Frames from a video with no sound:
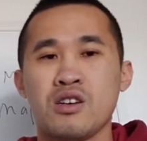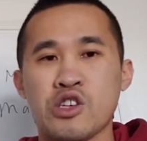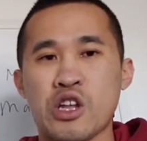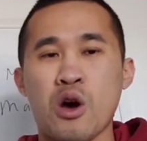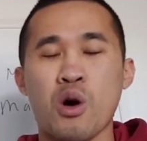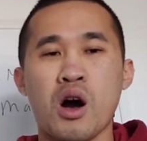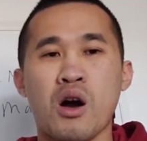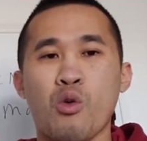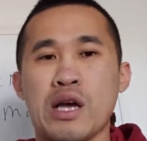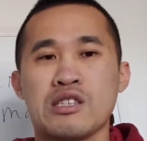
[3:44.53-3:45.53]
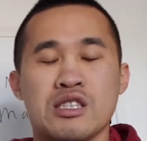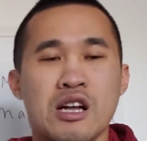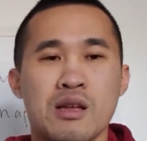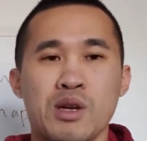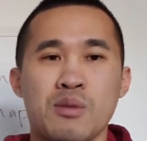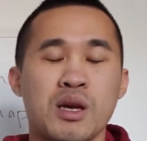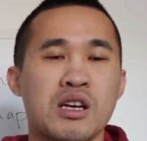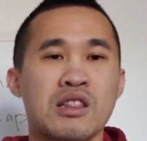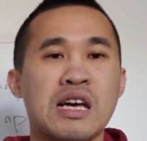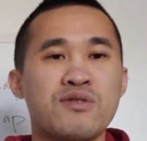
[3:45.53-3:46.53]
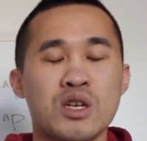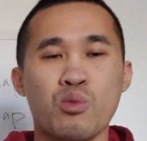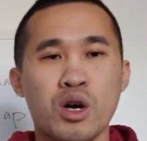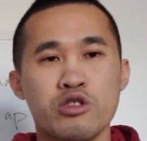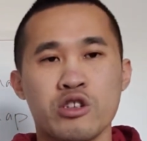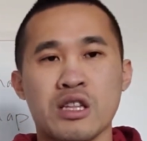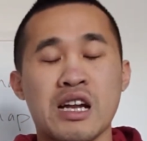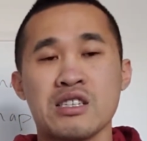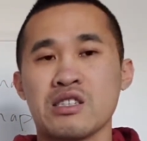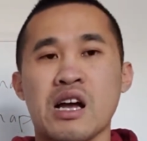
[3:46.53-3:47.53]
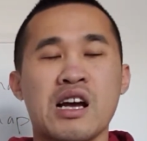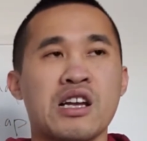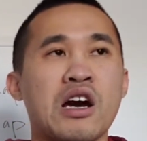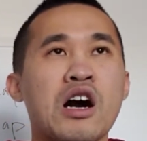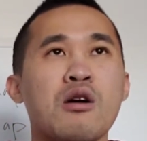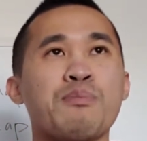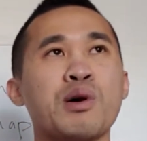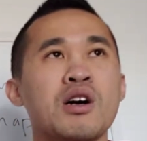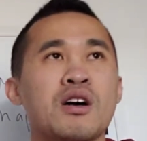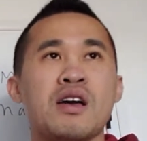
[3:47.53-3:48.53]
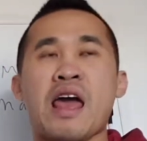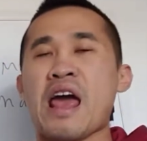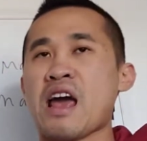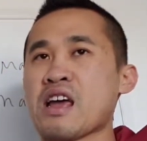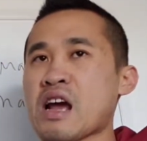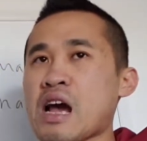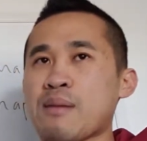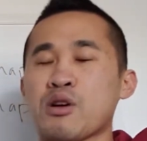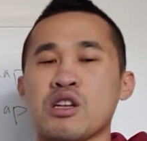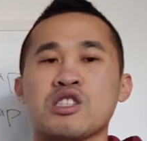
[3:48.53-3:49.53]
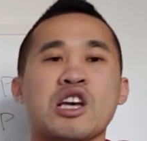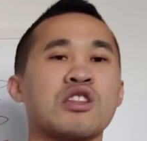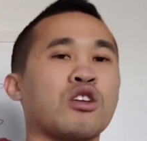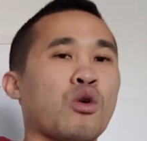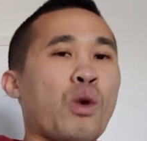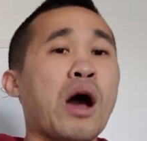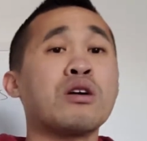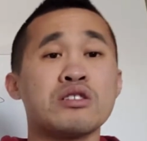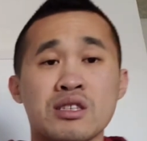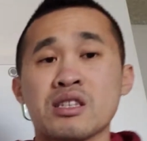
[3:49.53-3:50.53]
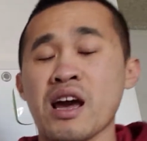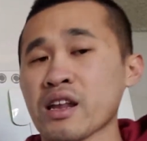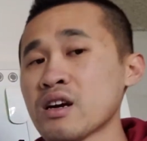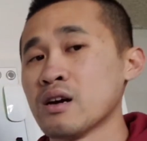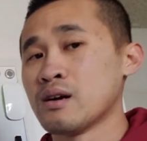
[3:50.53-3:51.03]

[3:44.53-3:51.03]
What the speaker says: Waze is telling me to make a left on Wilshire. That is not going to help, and I am going to take another route instead.